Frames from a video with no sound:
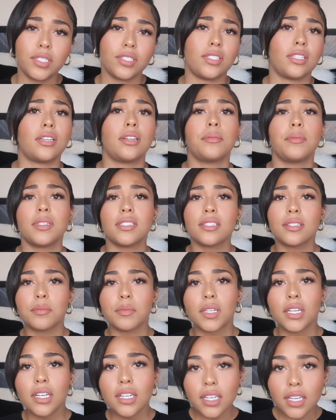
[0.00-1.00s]
there's going to be
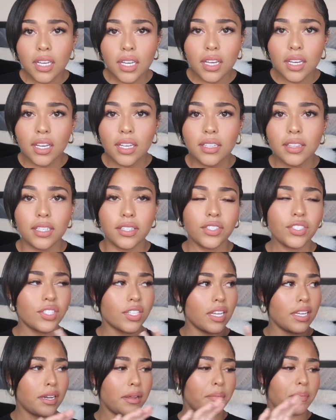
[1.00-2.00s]
some cooking,
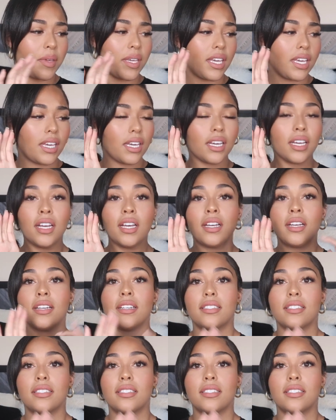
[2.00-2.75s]
there's going to be